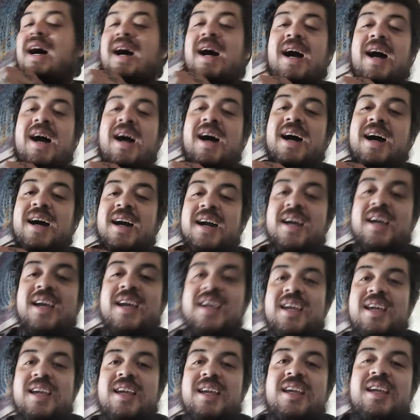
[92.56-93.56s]

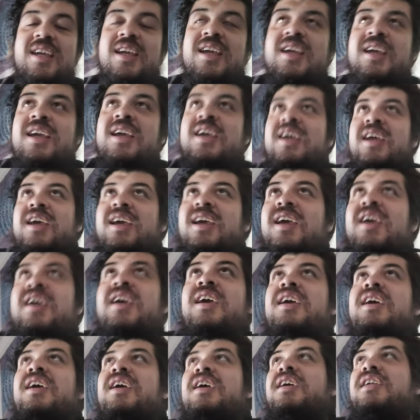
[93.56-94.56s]
I
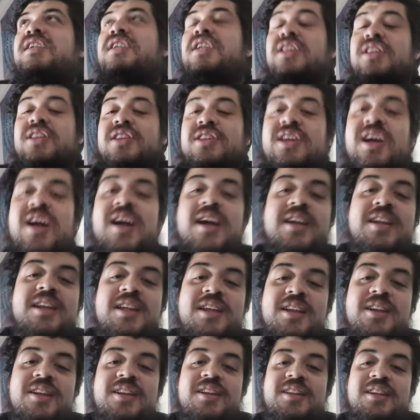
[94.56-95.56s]

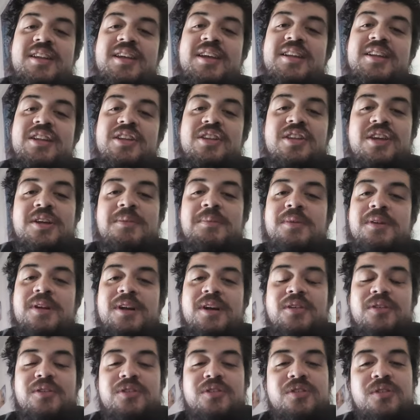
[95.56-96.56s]
decided in December
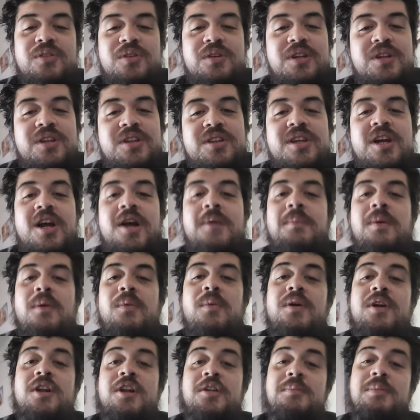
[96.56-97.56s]
that I was going to stop. I
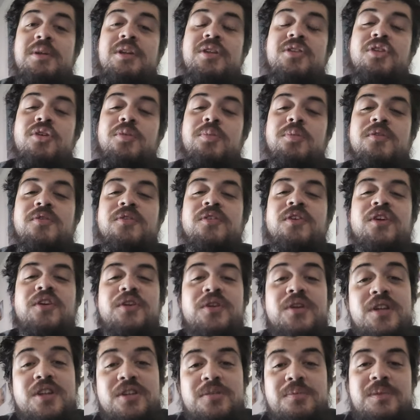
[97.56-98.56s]
wanted to be sober for
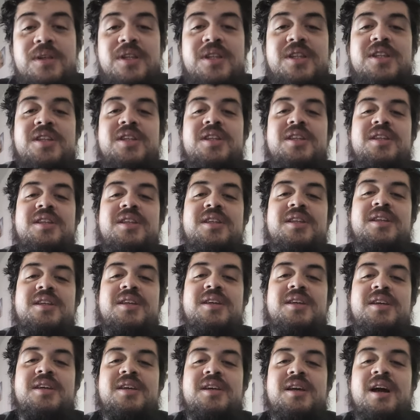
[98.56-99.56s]
Christmas.
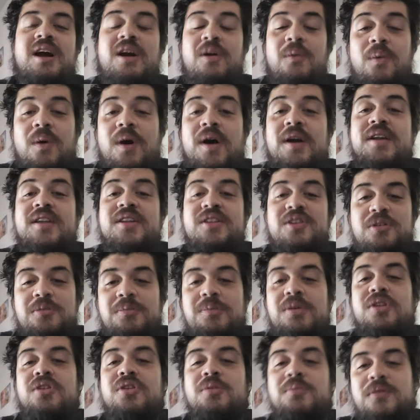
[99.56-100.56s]
I wanted to
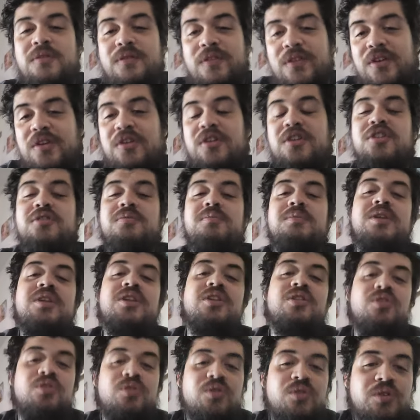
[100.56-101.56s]
be sober for
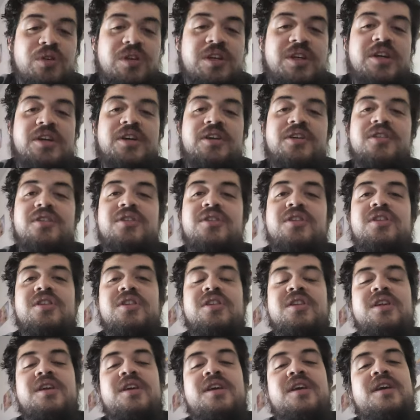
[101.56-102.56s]
Christmas, New Year's.
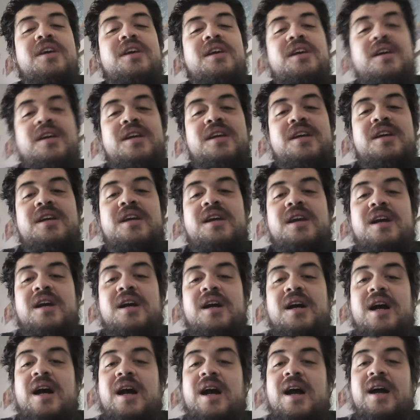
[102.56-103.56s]

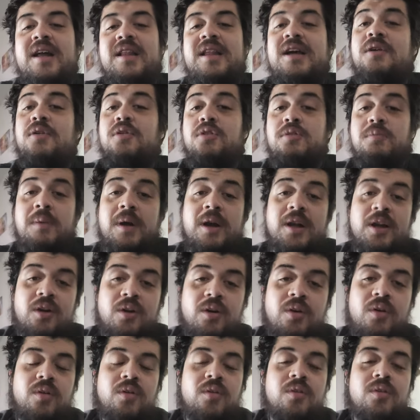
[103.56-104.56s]
Uh, that was my
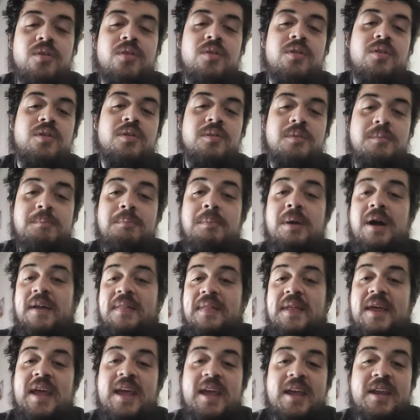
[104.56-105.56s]
goal by
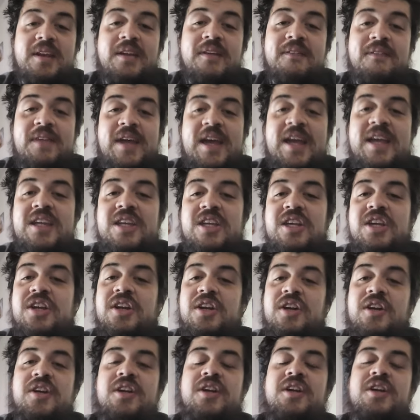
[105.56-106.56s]
the end of that
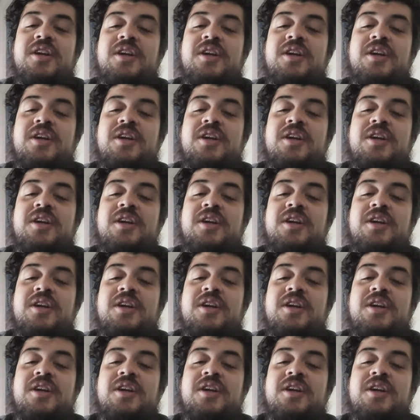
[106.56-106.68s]
year.